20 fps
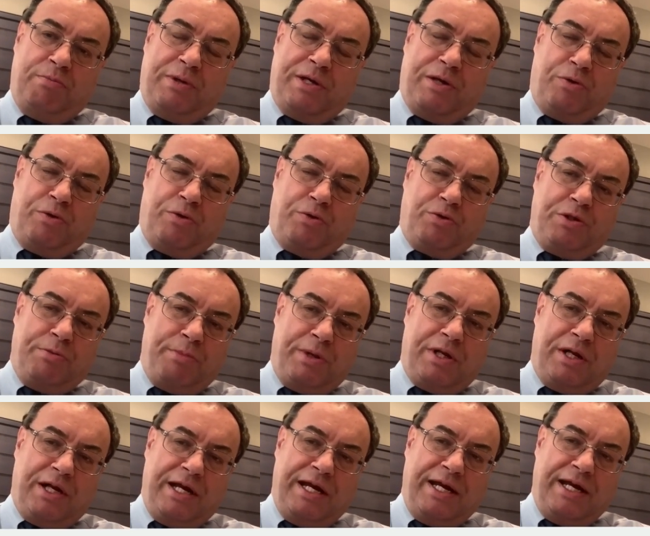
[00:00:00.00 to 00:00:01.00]
But
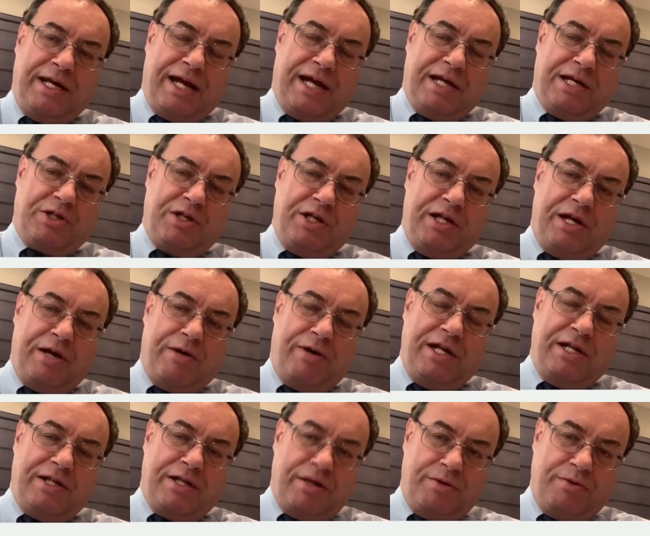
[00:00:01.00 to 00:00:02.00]
ultimately, actually, no,
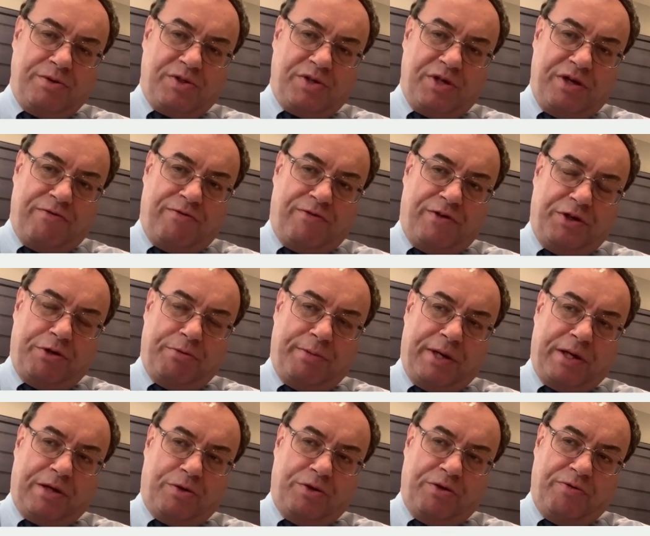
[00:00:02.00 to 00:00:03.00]
I don't see a
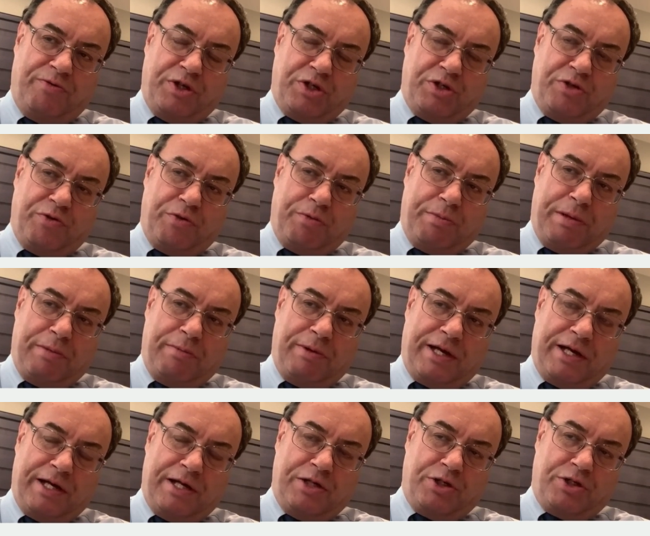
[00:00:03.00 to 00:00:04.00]
fundamental division of the
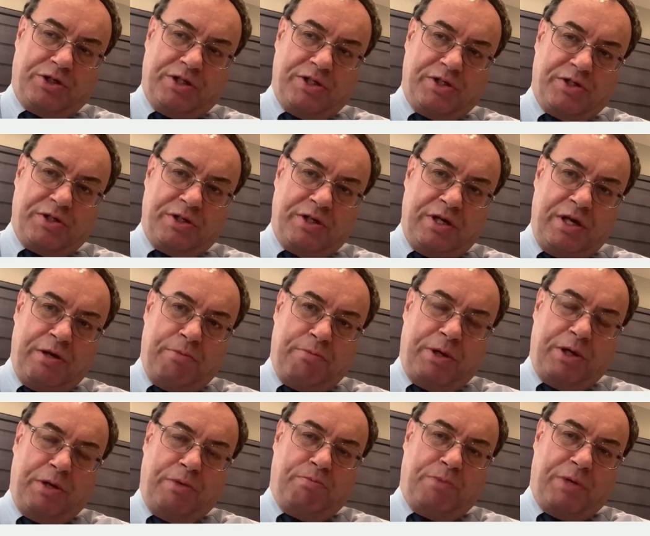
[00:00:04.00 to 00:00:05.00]
public interest.
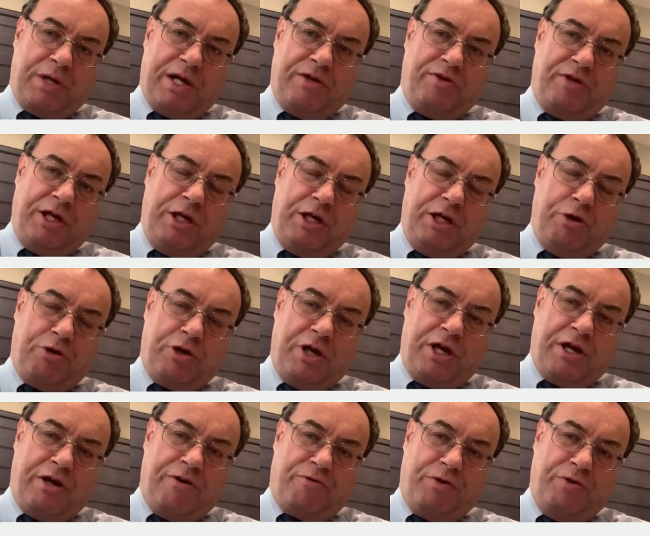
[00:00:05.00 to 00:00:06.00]
But I think you
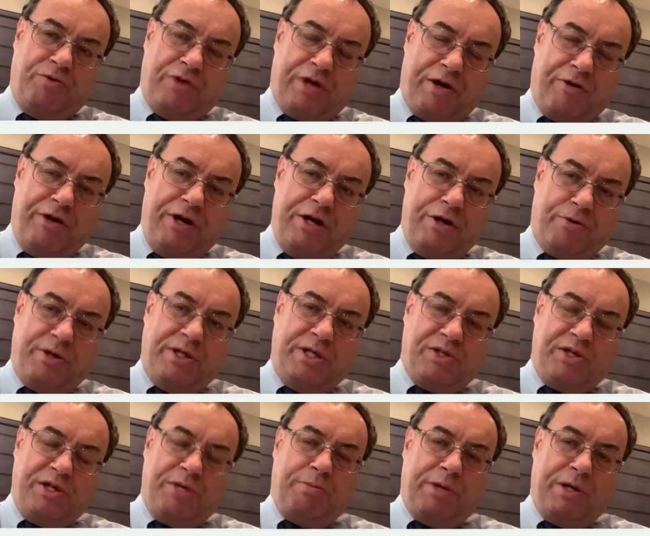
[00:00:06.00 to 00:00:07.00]
can go through very
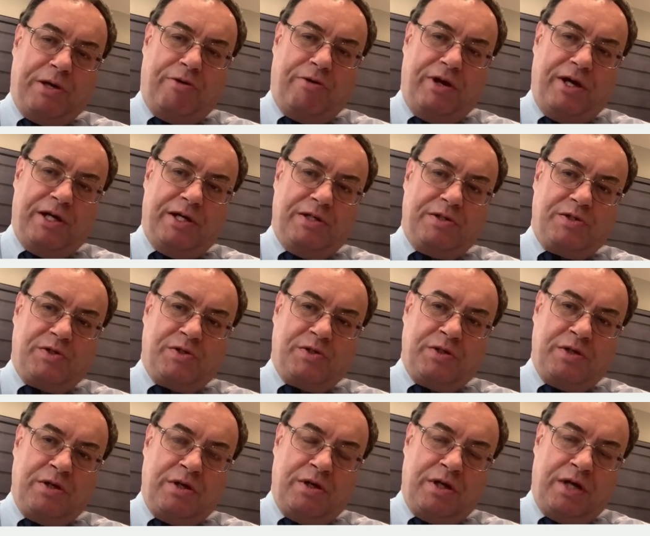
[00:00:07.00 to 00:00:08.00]
noisy
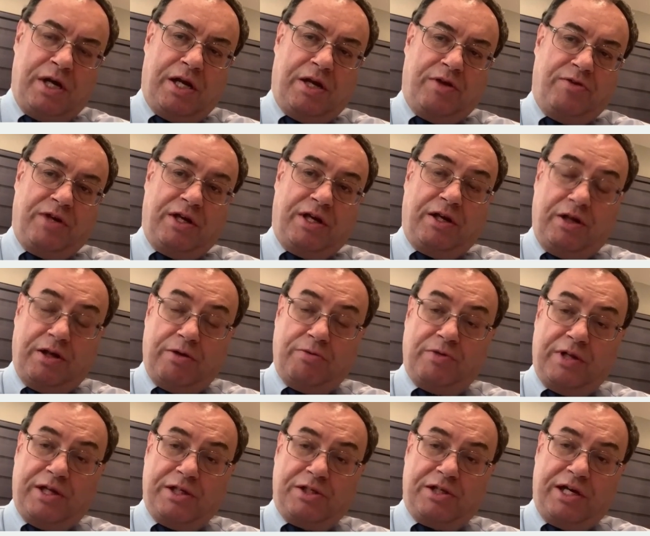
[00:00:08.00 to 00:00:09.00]
periods. And I think, you
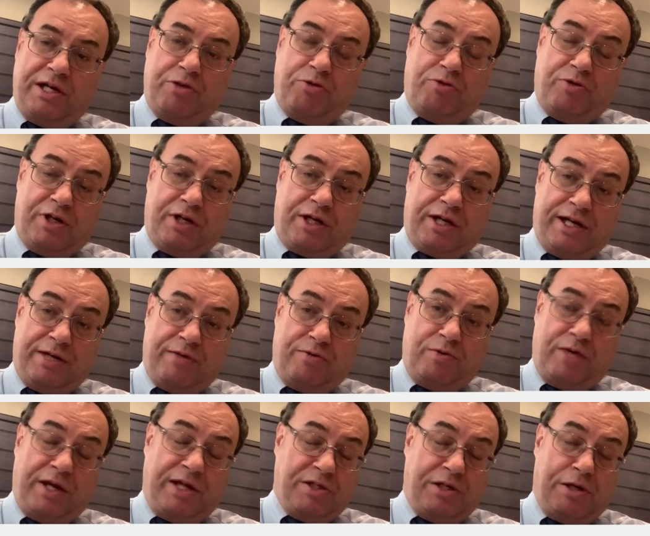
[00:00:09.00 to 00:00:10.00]
know, let's take the third
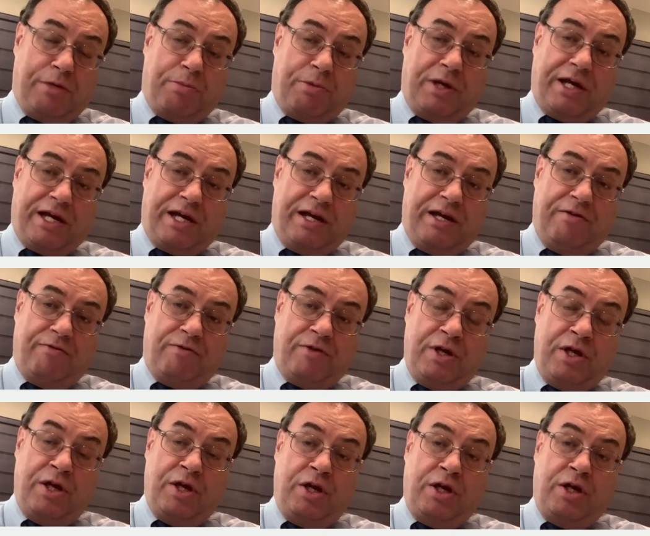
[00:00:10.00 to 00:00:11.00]
example I
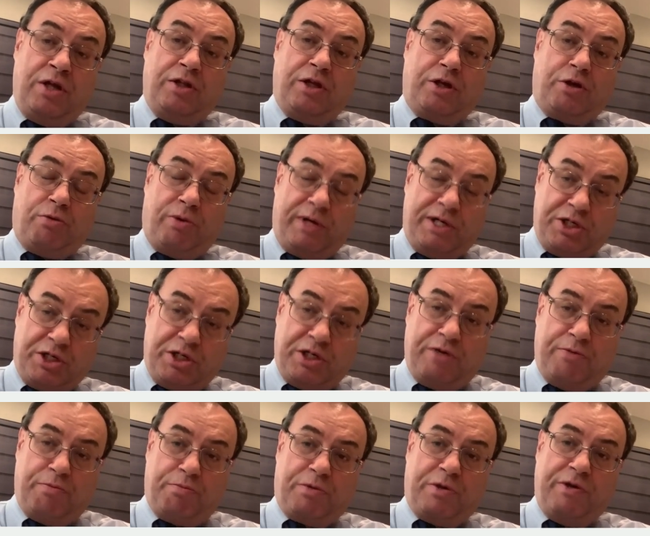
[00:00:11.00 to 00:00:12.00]
gave, the
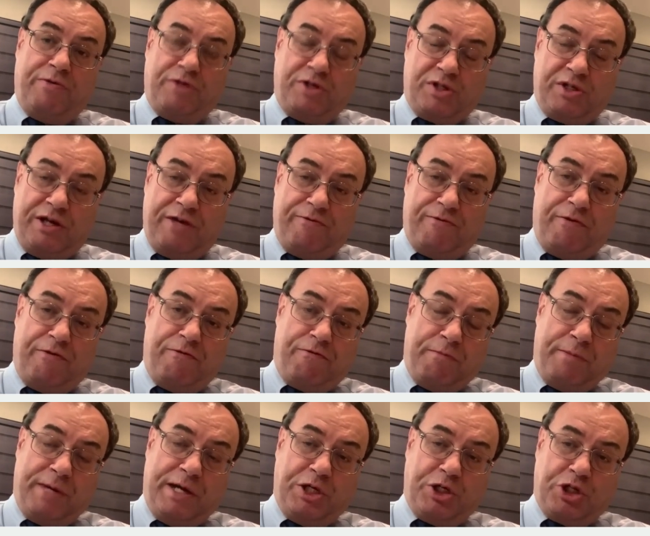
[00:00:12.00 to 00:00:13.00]
question of privacy of
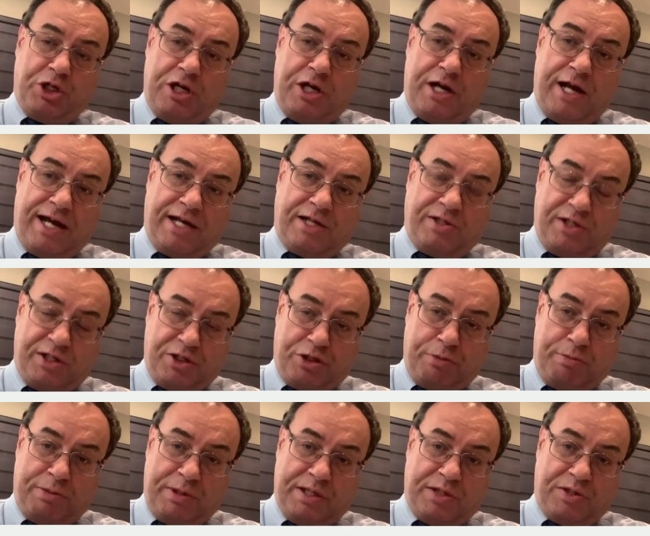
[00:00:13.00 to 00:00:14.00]
information and access
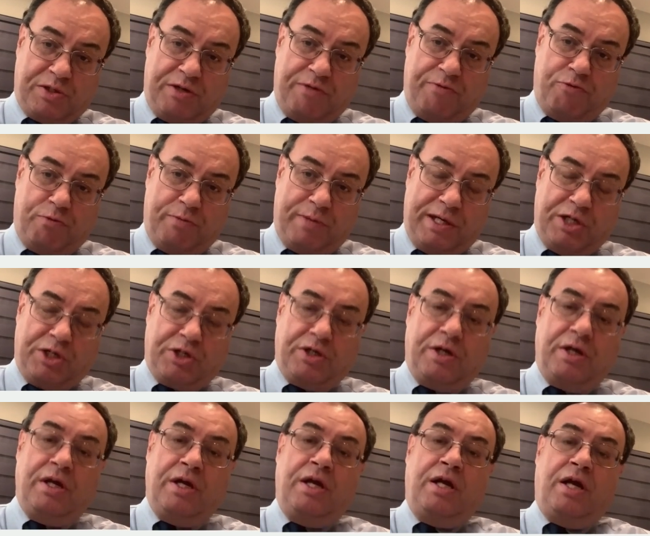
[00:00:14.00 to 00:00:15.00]
to personal
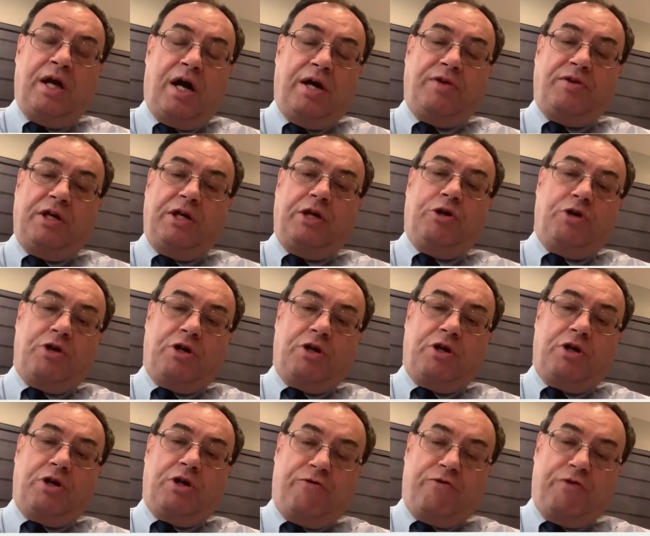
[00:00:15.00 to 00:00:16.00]
information. I think you
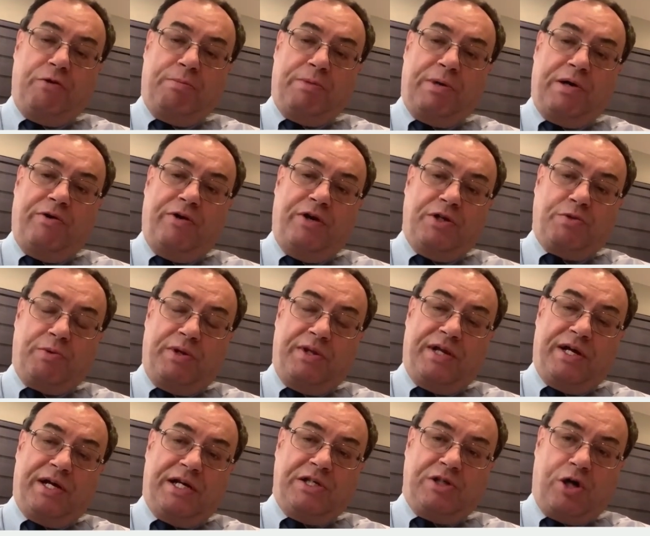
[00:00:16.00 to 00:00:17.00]
can go through periods
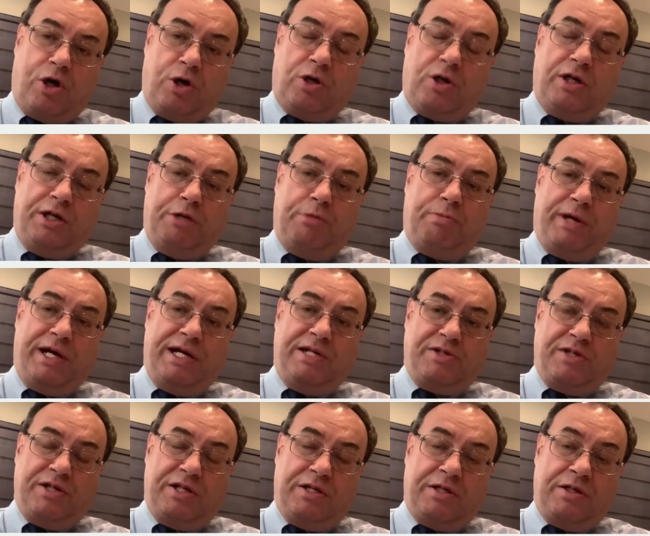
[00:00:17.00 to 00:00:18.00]
when that is hotly
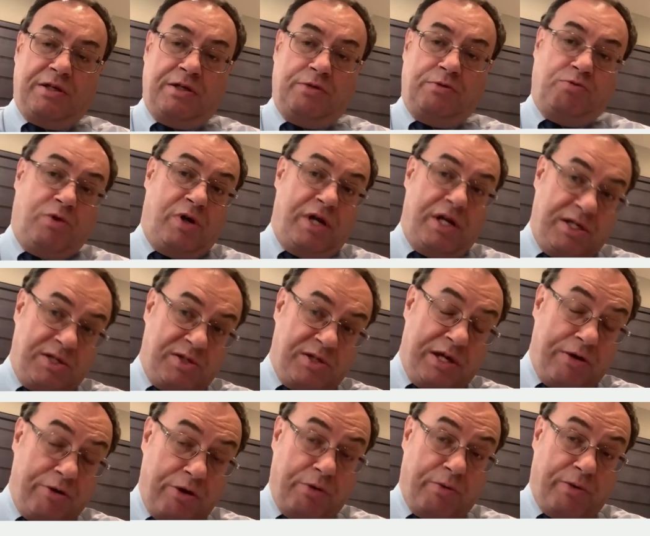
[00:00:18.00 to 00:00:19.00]
debated, rightly
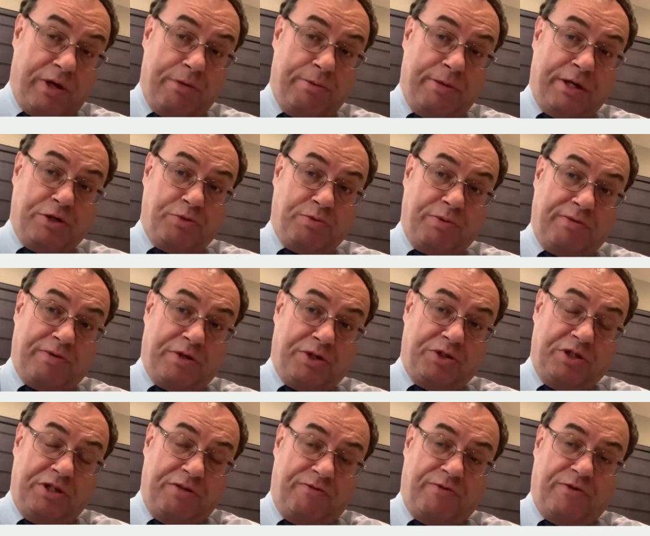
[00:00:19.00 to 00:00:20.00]
so in a way, because we've
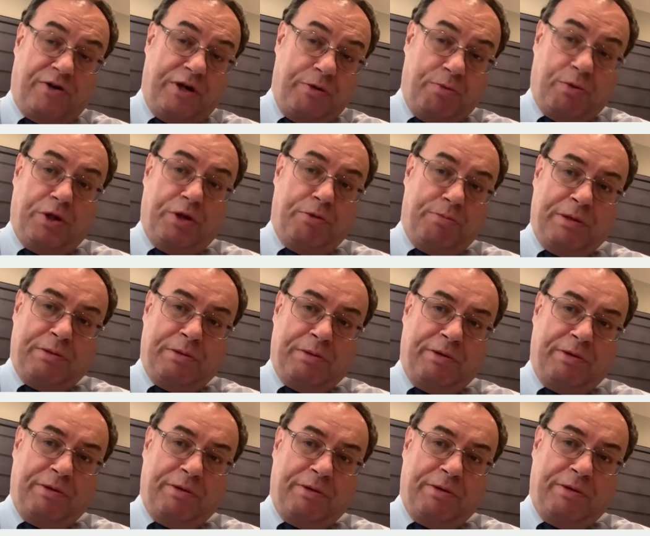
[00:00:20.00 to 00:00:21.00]
got to define what the
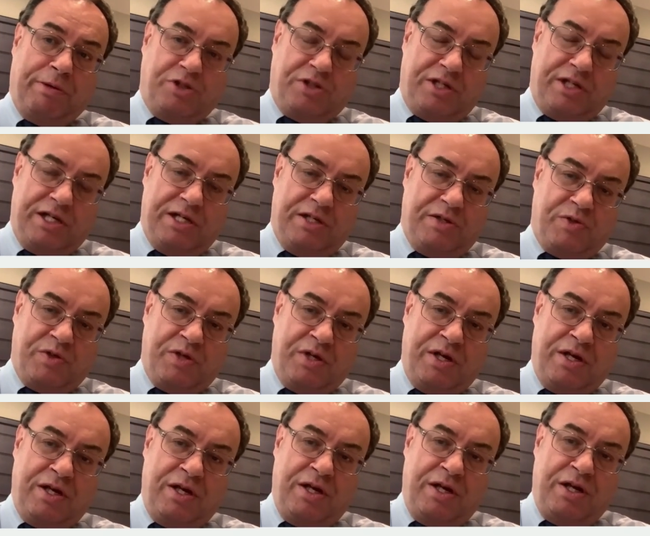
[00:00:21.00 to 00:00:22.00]
public interest is.
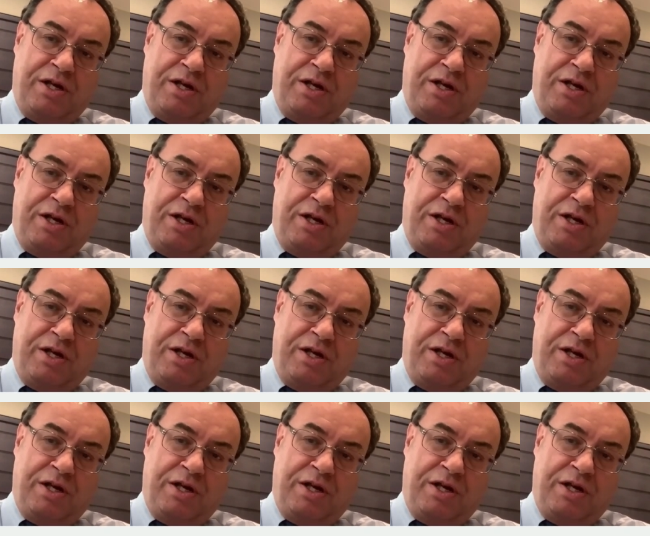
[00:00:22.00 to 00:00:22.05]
